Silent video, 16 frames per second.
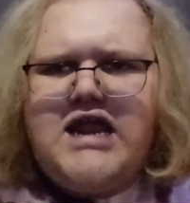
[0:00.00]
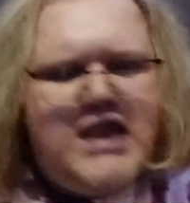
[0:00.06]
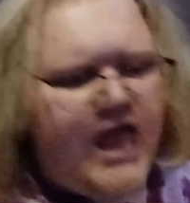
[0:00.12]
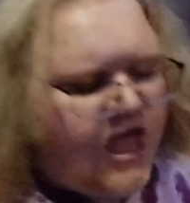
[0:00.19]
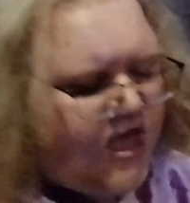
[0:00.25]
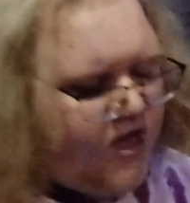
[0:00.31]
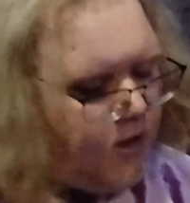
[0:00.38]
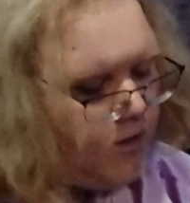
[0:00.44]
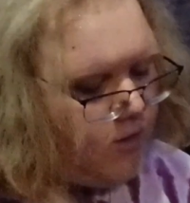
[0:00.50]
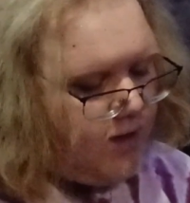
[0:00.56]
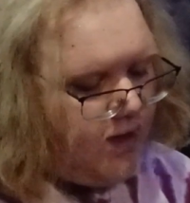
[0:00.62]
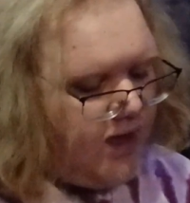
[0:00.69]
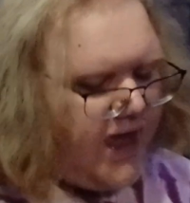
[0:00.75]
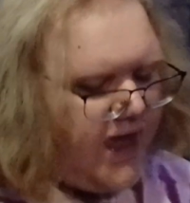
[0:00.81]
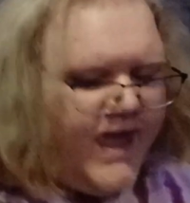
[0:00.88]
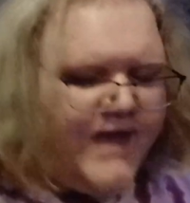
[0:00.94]
Now
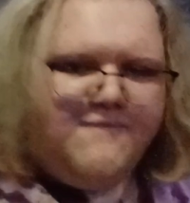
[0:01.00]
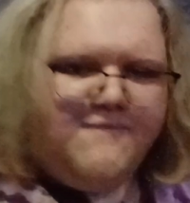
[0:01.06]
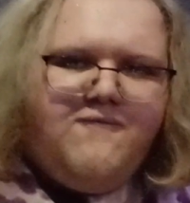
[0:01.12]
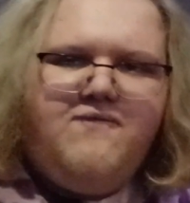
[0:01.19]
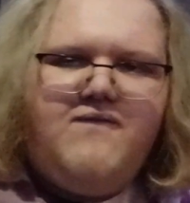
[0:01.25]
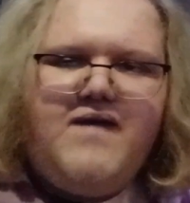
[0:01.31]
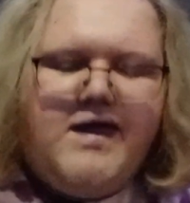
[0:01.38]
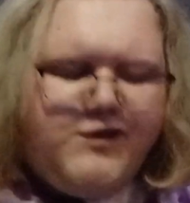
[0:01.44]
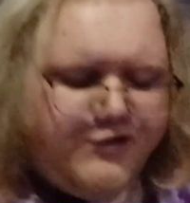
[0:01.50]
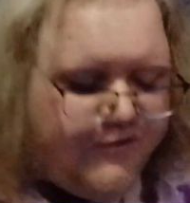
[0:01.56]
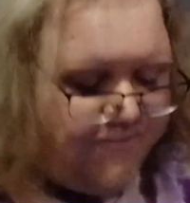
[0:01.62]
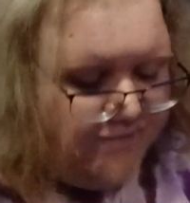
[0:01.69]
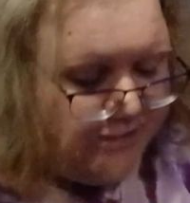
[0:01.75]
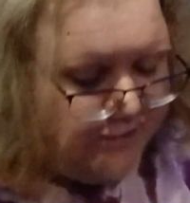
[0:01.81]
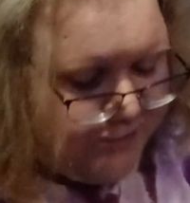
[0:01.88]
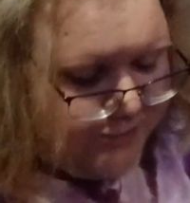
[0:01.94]
and
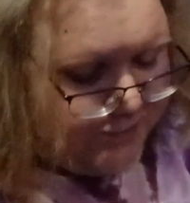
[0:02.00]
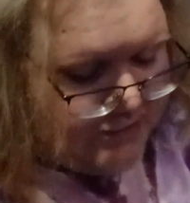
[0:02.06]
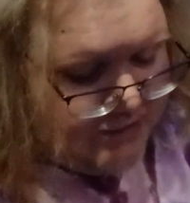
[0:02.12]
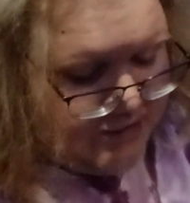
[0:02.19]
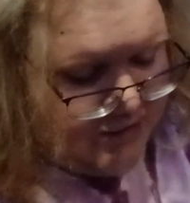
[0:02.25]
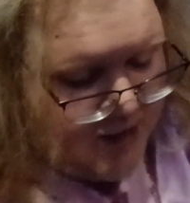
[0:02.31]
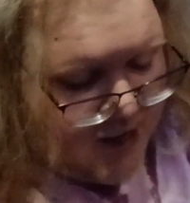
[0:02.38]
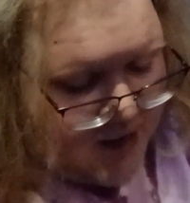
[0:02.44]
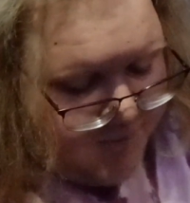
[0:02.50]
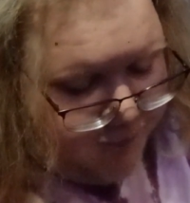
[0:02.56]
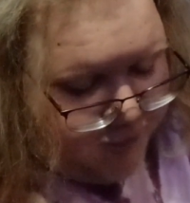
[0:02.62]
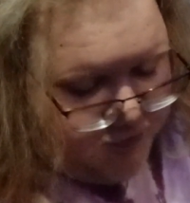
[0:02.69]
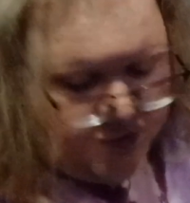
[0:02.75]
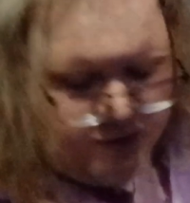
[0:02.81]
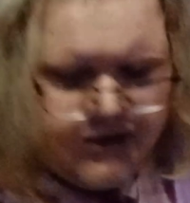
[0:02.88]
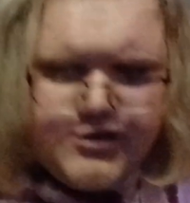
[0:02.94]
Festivus. I'm
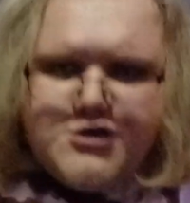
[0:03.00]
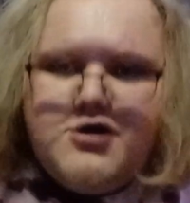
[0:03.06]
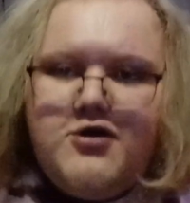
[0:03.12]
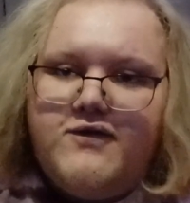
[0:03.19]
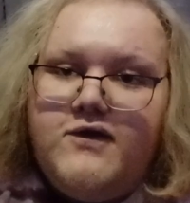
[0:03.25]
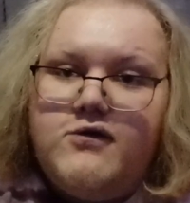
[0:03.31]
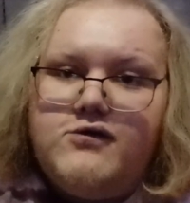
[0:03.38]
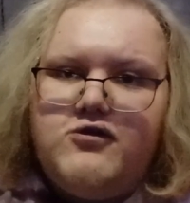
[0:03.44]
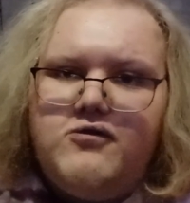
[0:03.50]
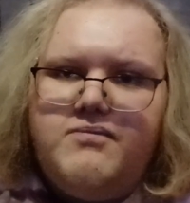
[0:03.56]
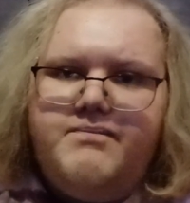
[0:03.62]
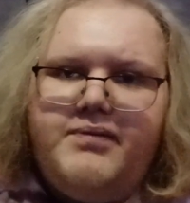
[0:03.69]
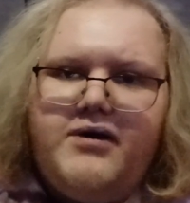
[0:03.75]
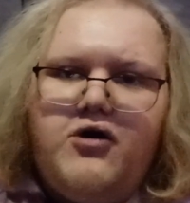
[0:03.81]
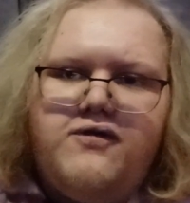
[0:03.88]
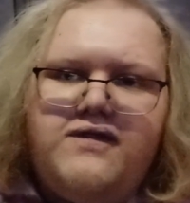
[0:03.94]
pretty sure those are
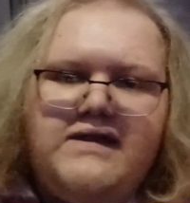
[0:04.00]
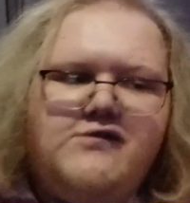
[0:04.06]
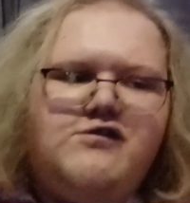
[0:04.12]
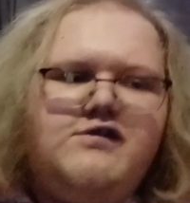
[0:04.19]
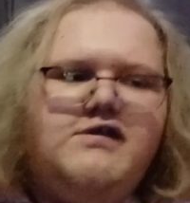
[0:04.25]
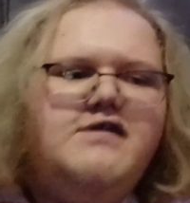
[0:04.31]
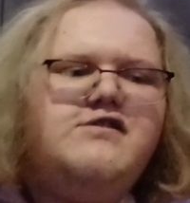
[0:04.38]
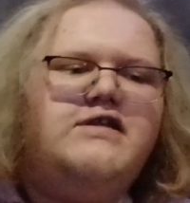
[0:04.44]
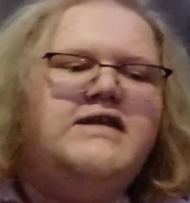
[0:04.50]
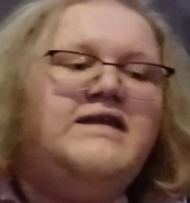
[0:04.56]
both in season